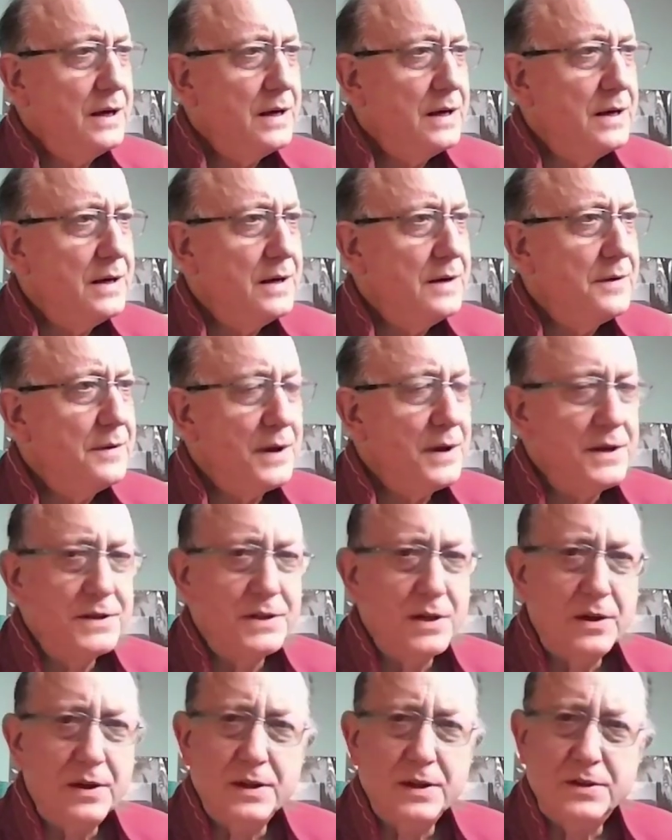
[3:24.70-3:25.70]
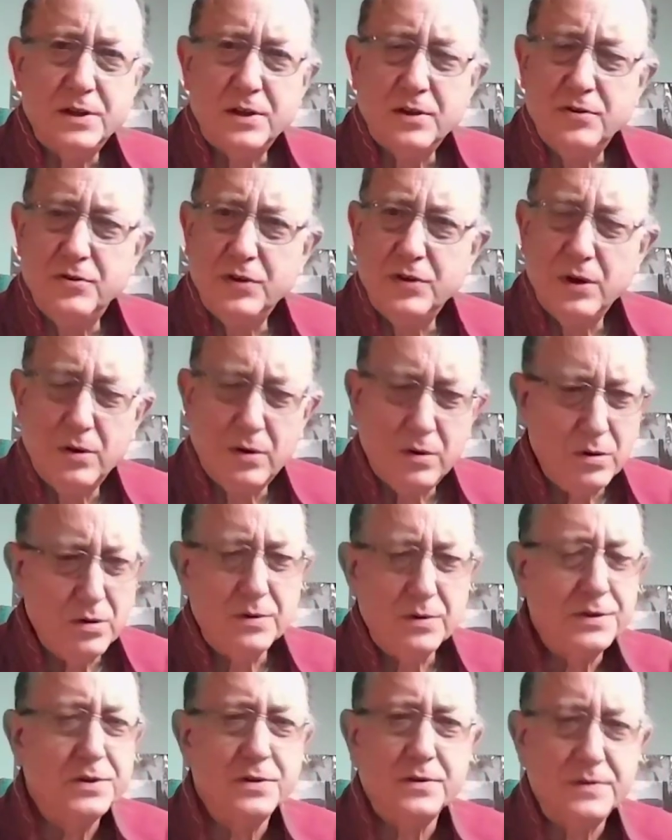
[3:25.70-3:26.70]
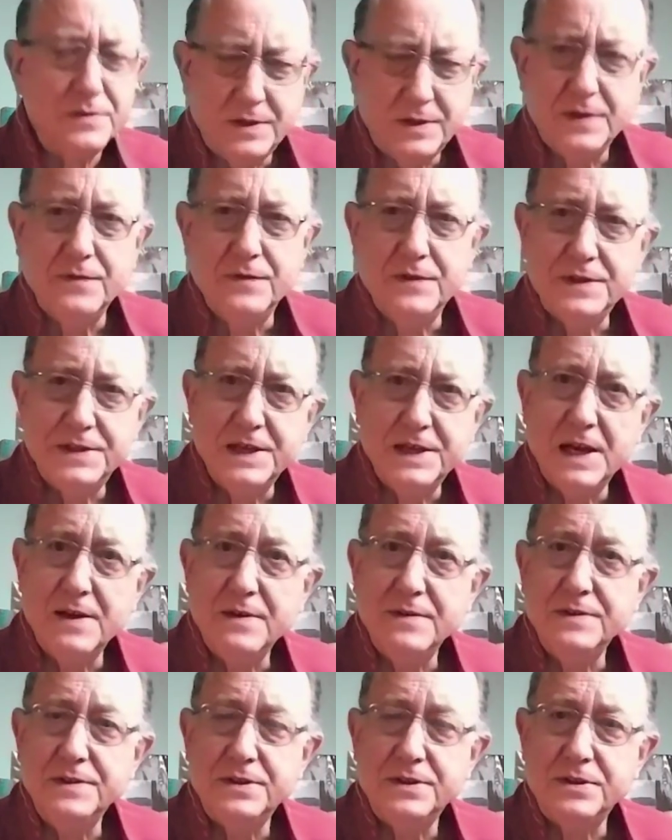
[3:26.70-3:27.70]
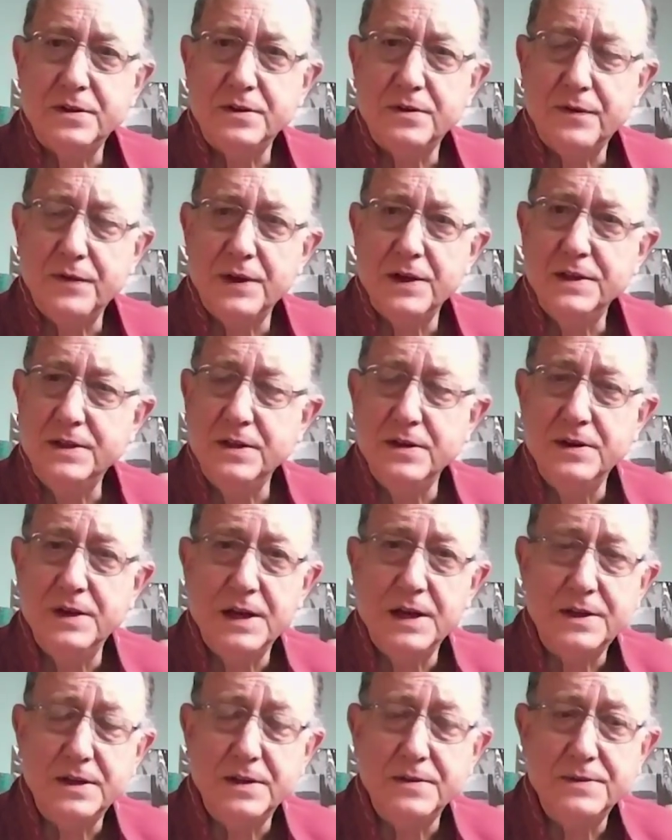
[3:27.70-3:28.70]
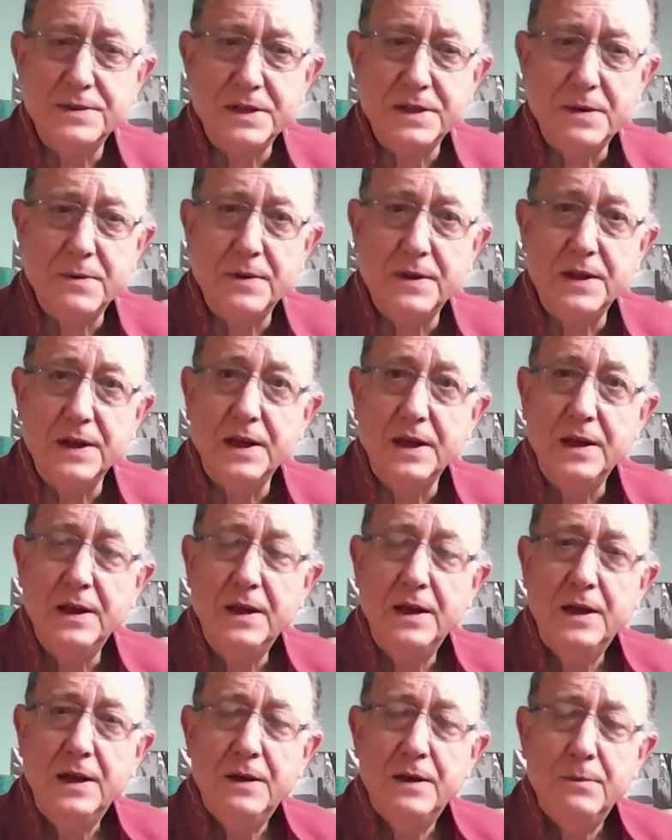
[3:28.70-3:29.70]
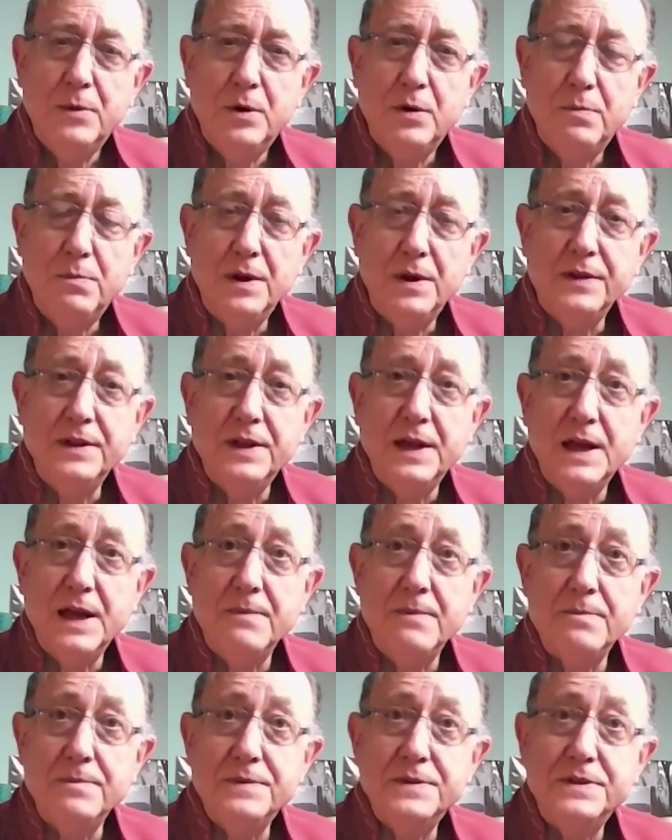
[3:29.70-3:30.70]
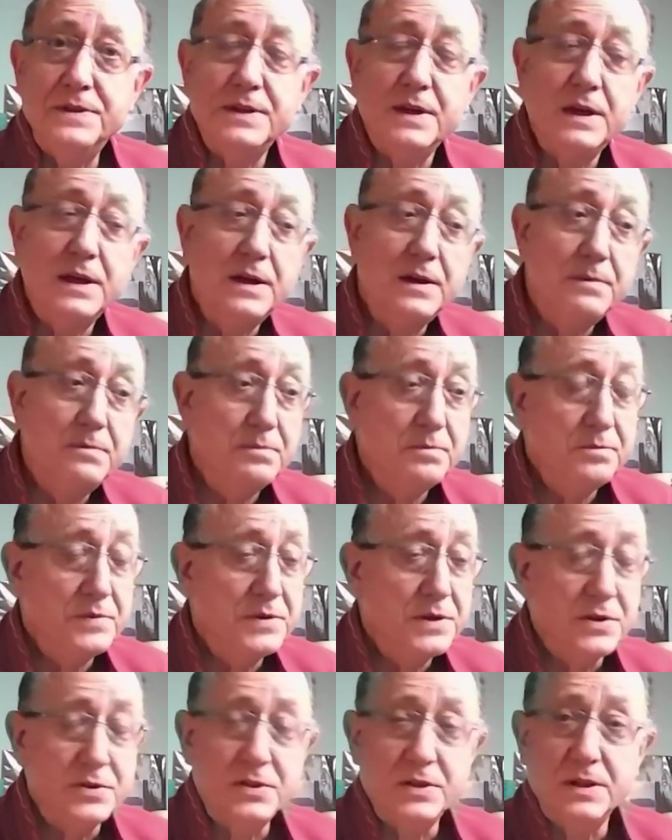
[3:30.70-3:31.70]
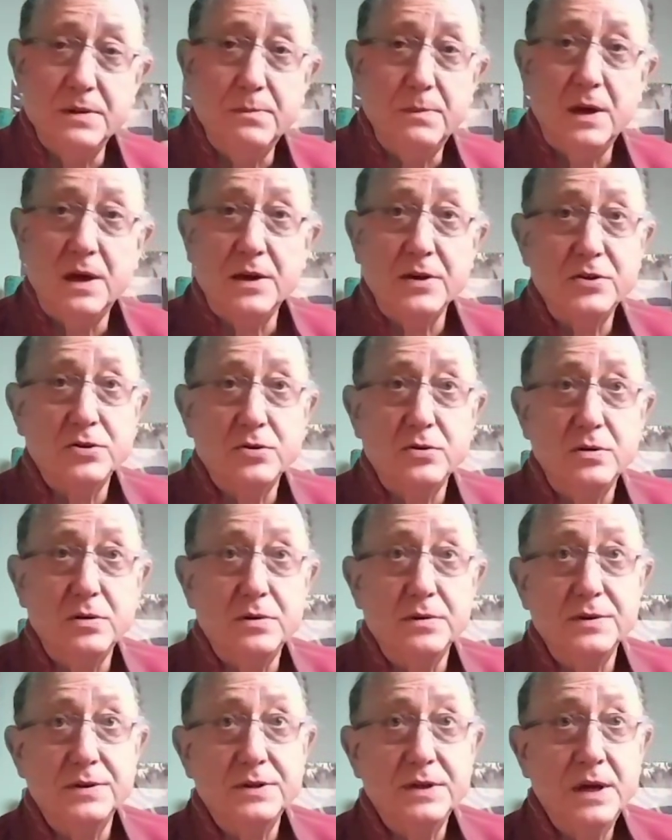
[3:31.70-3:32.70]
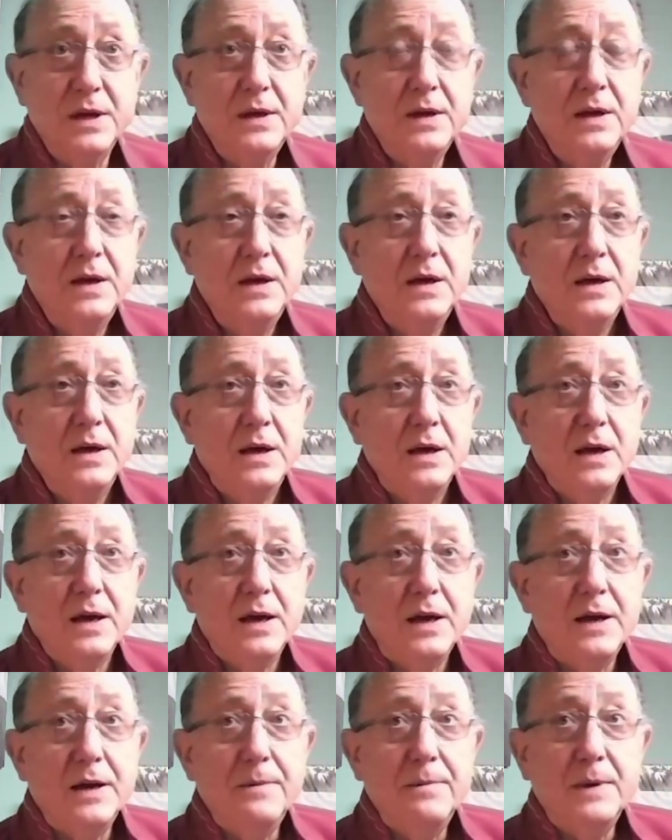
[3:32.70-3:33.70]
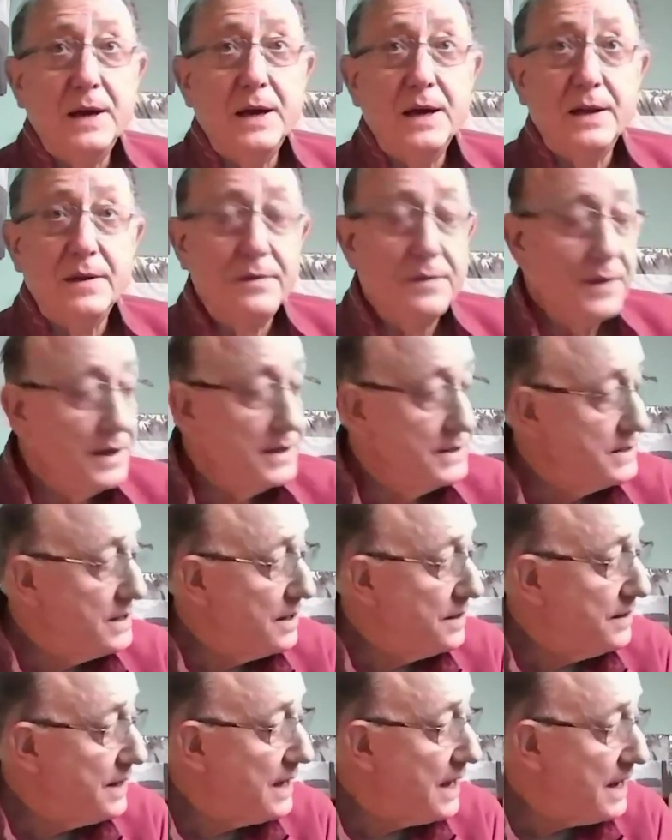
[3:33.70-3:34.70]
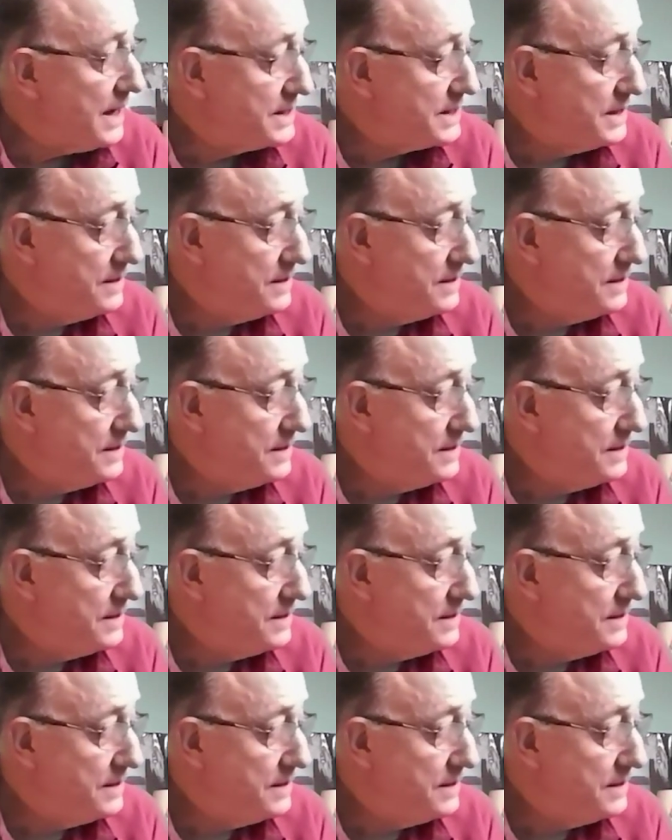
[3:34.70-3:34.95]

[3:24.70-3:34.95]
things on it to control all sorts of different sounds, sort of things you can get on some of the more modern amps, such as the Marshalls and things like that.